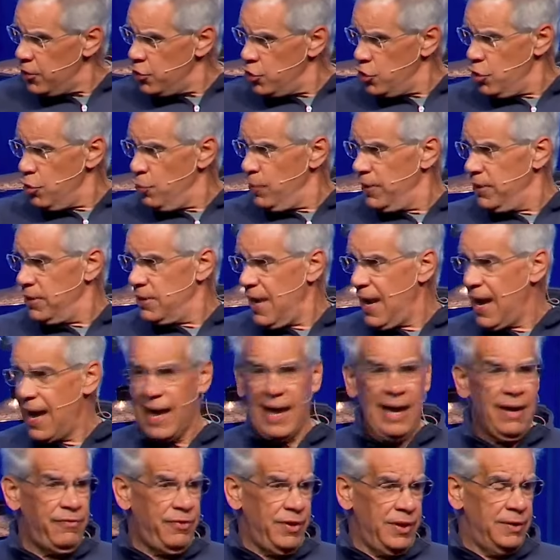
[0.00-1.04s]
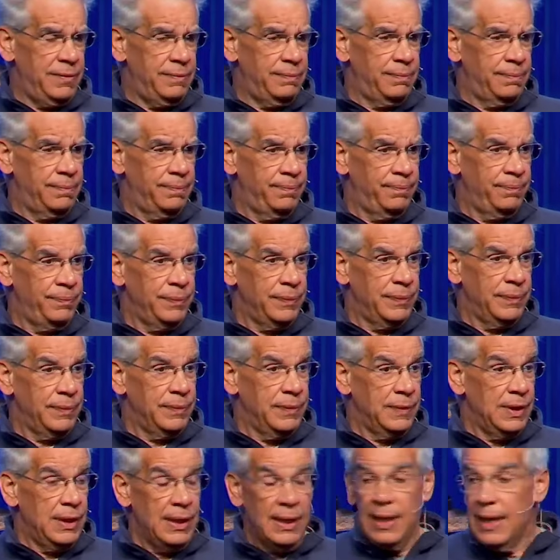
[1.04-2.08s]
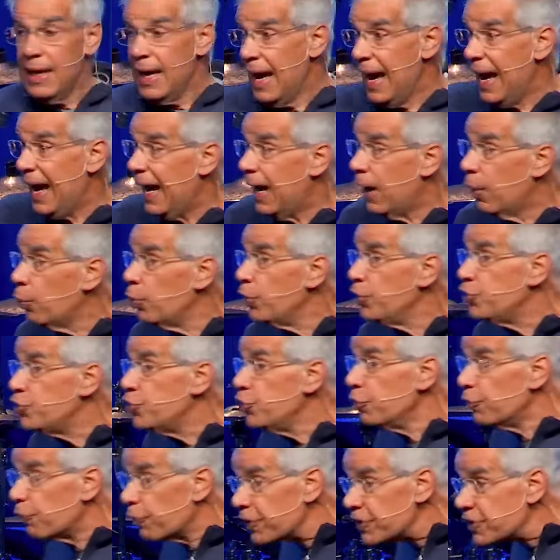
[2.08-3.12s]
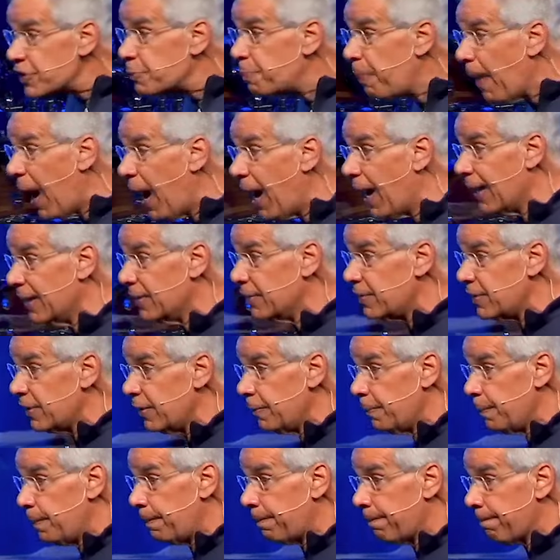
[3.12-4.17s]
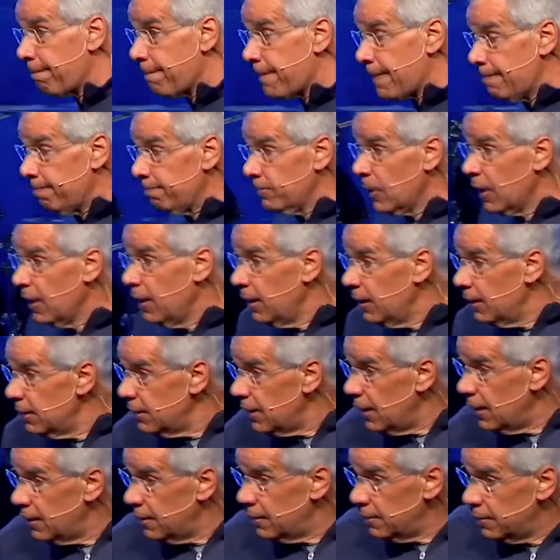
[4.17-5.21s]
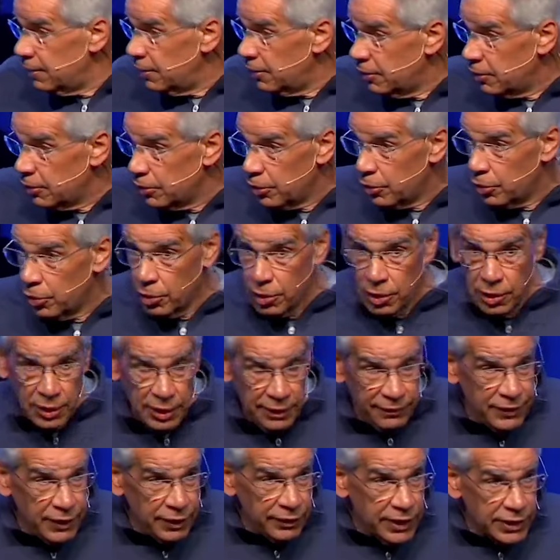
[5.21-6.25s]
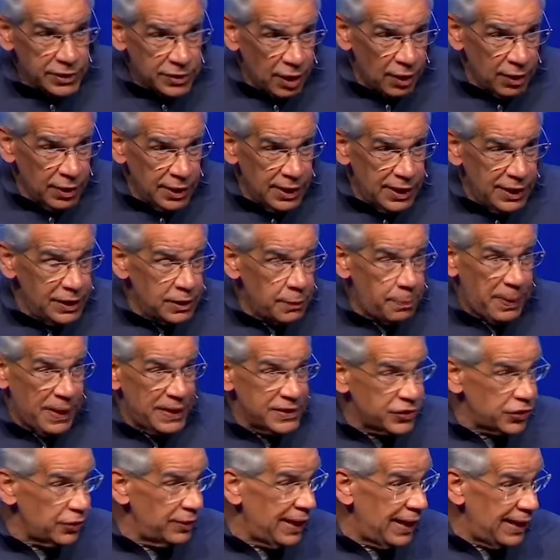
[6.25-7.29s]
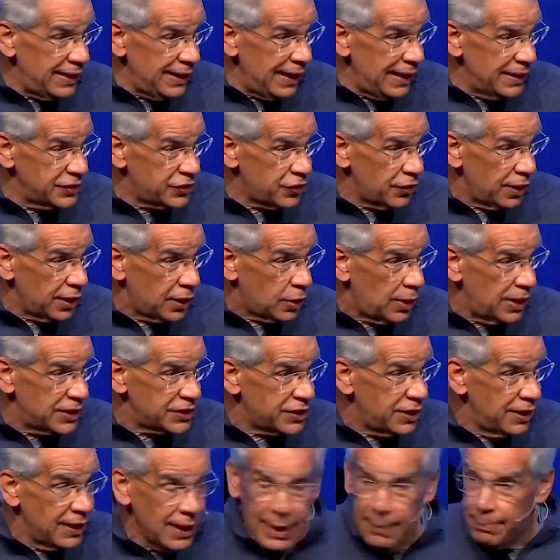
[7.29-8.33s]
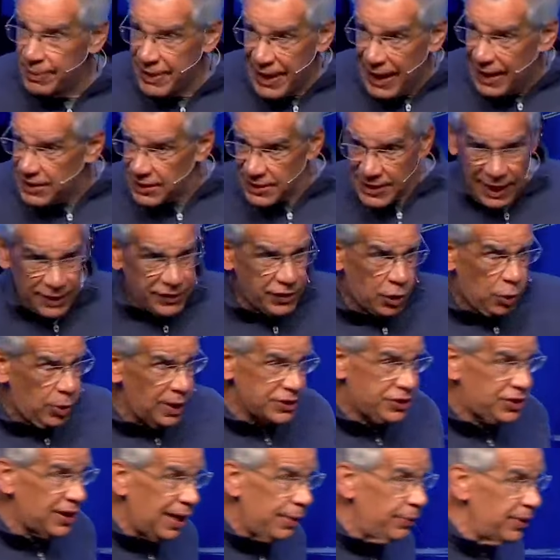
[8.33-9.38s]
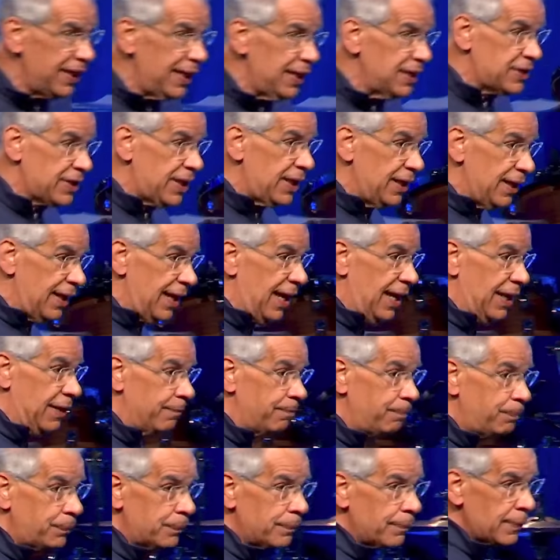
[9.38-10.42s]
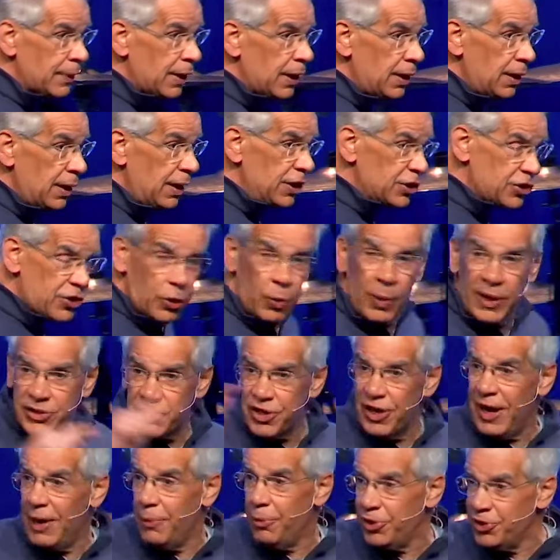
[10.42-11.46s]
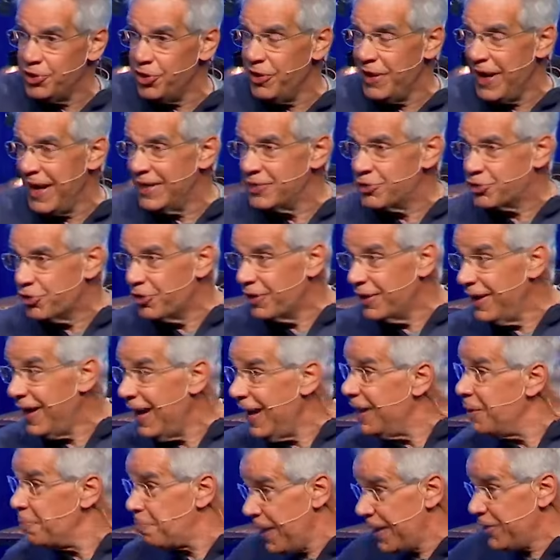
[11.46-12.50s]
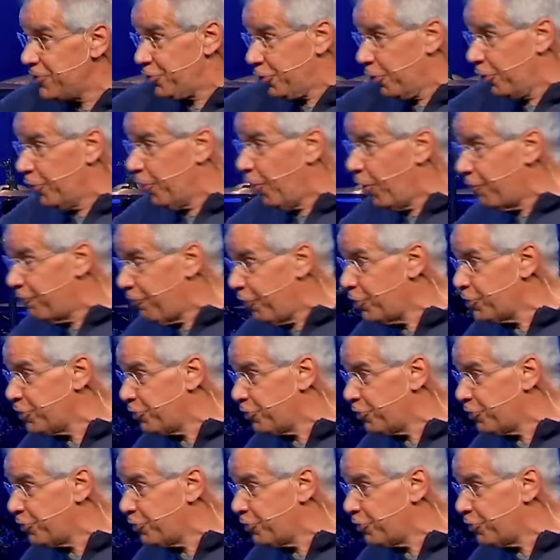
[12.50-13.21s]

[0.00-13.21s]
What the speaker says: you into heaven? How would you respond? Now, all of your eternity depends on how you answer that question, but that's not the question I want to ask you today. Here's the question I want you to answer today based on our verse